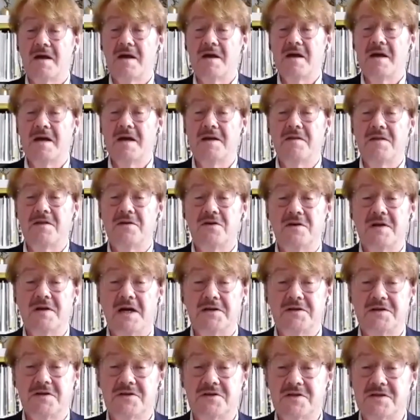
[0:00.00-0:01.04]
in the
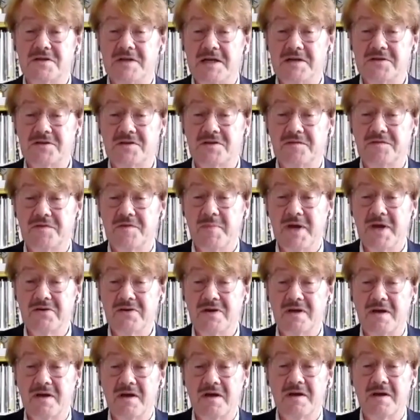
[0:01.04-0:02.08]
United States of
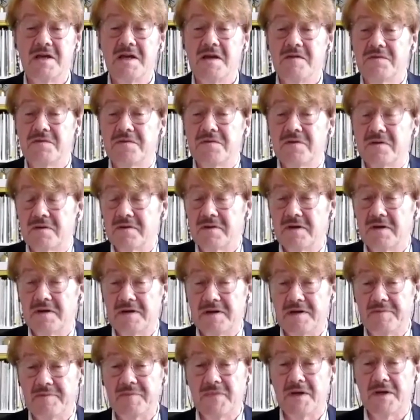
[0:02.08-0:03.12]
America, even
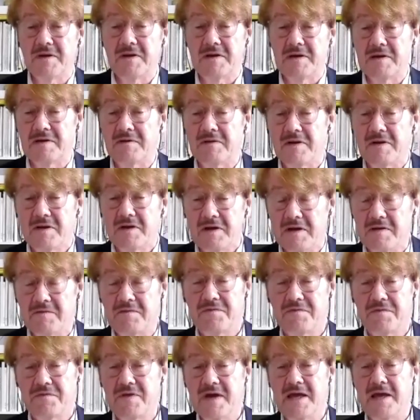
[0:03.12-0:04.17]
if
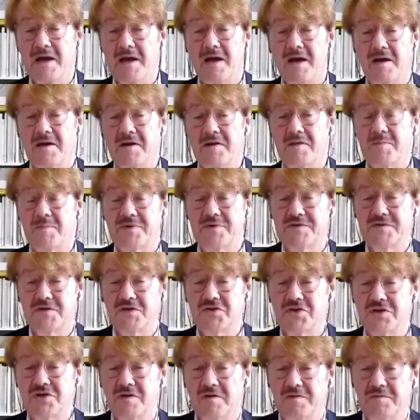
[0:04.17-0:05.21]
they are in the
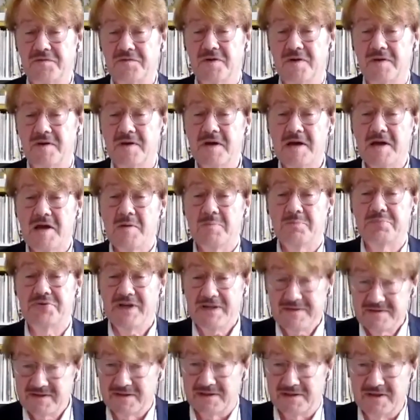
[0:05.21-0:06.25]
position of a
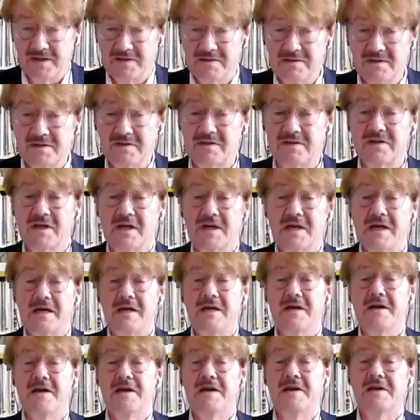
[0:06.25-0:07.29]
president,
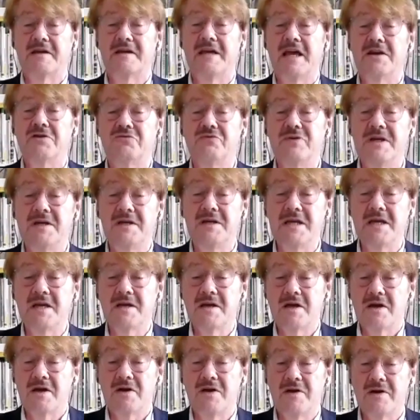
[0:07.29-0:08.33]
can really
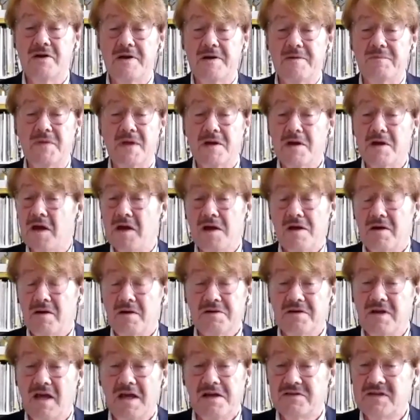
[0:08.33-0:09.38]

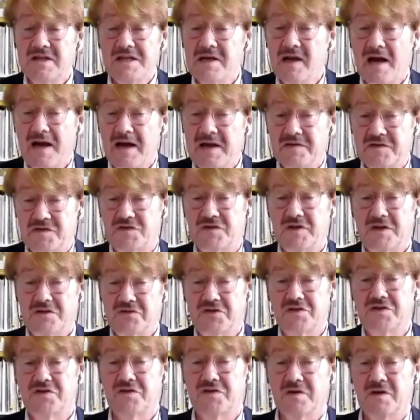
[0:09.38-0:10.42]
deny
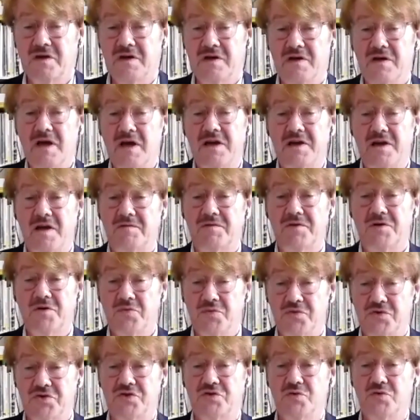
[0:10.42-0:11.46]
such an
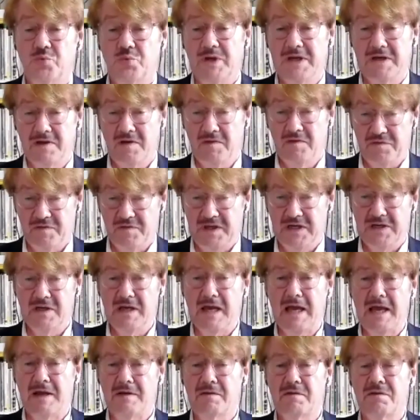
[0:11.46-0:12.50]
evolution we live in,
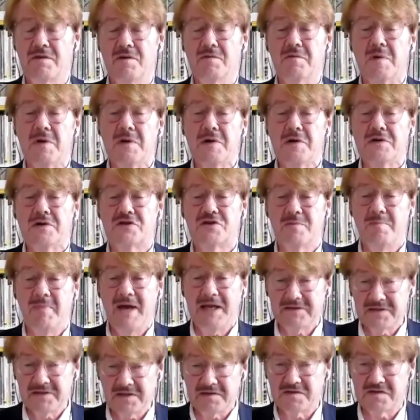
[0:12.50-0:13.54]
and the
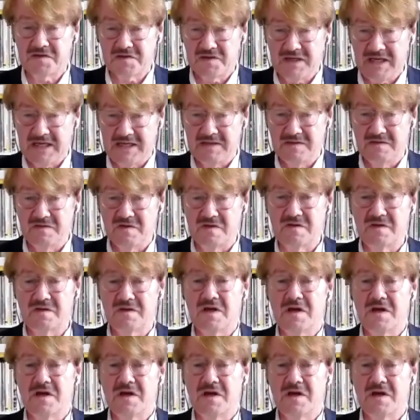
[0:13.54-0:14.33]
dramatic scenes